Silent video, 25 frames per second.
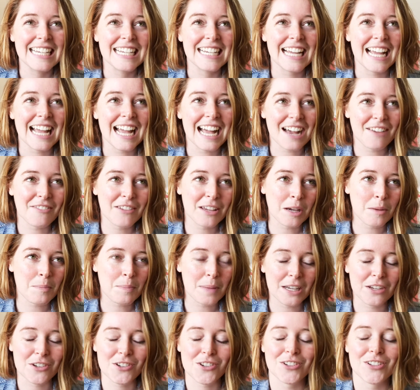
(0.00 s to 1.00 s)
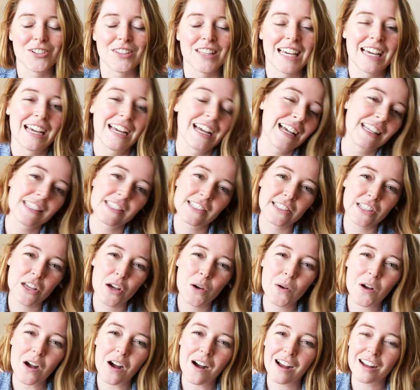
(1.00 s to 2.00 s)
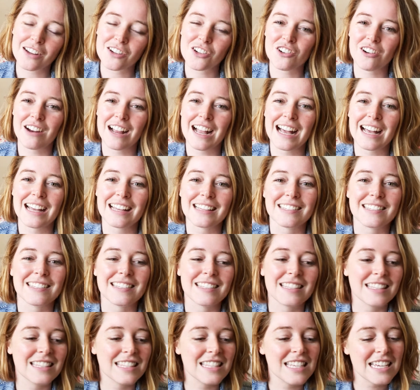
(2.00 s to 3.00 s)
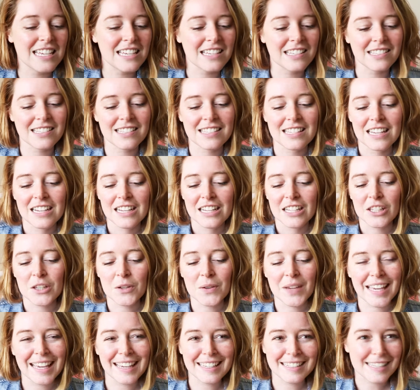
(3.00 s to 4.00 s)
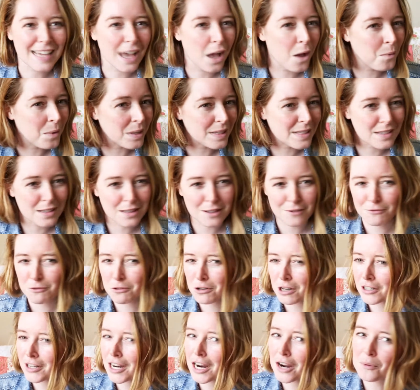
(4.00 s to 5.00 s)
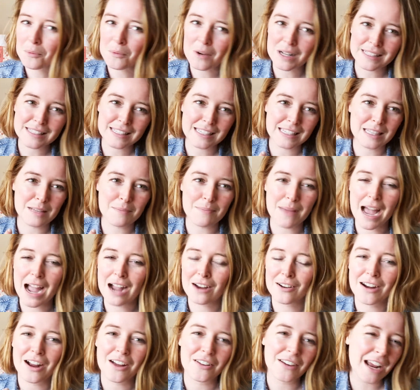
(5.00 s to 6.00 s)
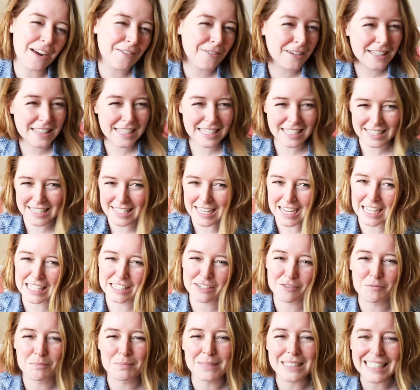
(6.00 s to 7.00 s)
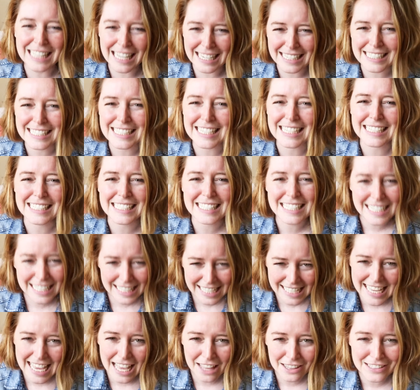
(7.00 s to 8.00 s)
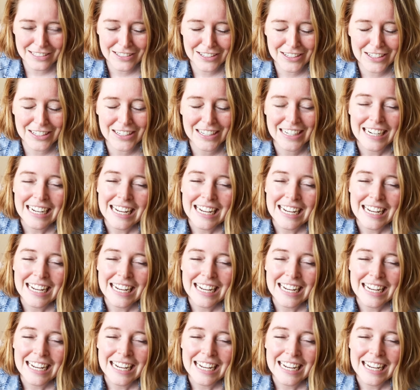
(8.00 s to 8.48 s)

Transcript: Having a picture that has low contrast, things, you can't tell what's in the foreground, what's in the background, everything's kind of blending together.